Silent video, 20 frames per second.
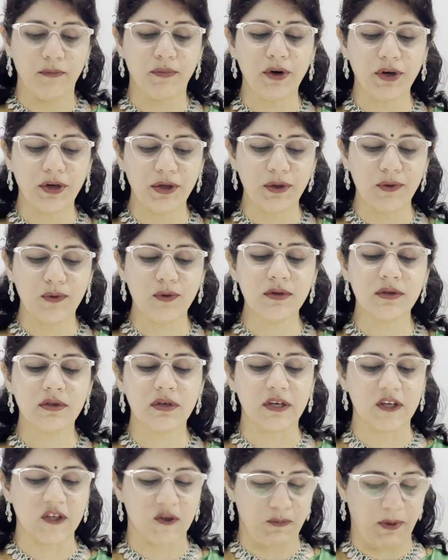produced
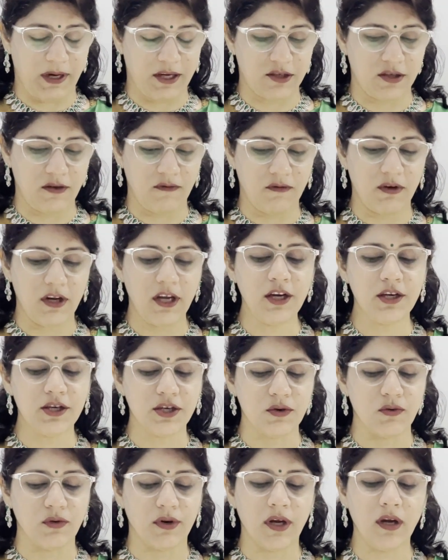respectively
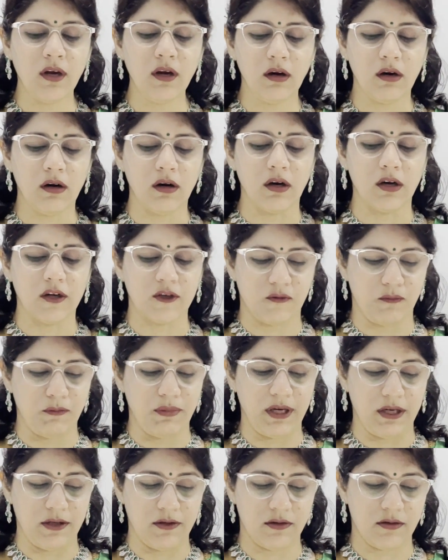during
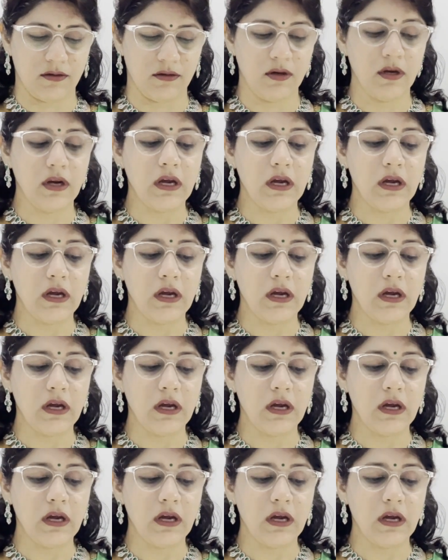heartbeat.